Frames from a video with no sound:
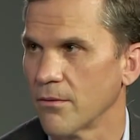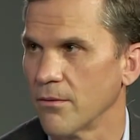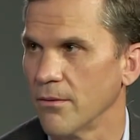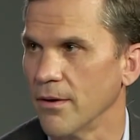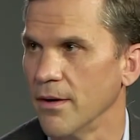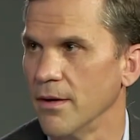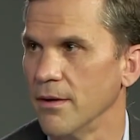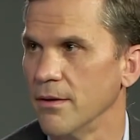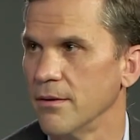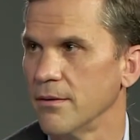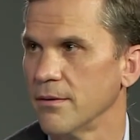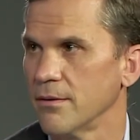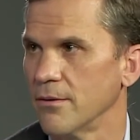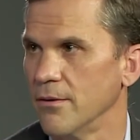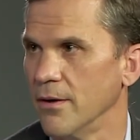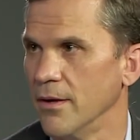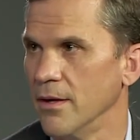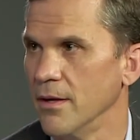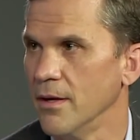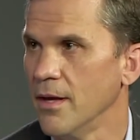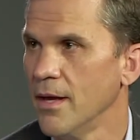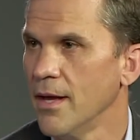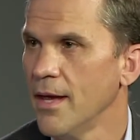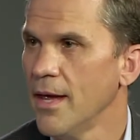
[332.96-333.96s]
Great,
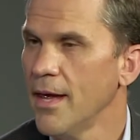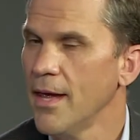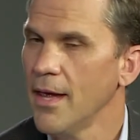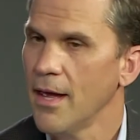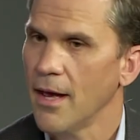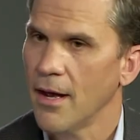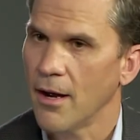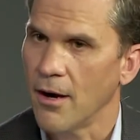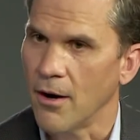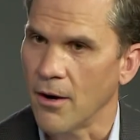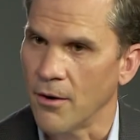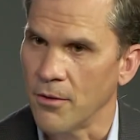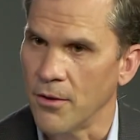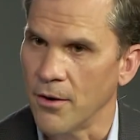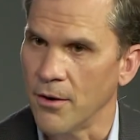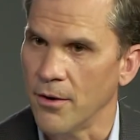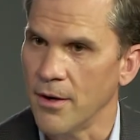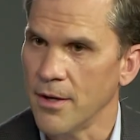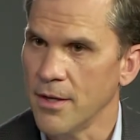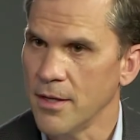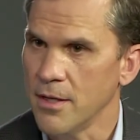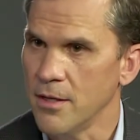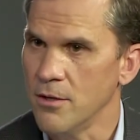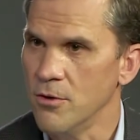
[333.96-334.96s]
great. Are
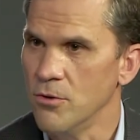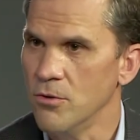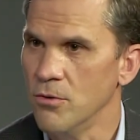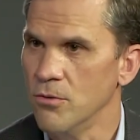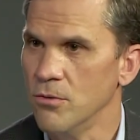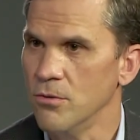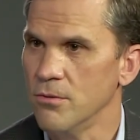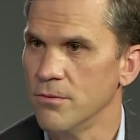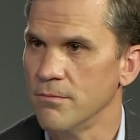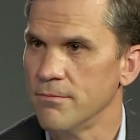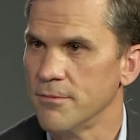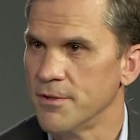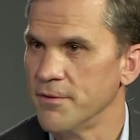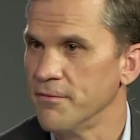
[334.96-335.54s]
there any new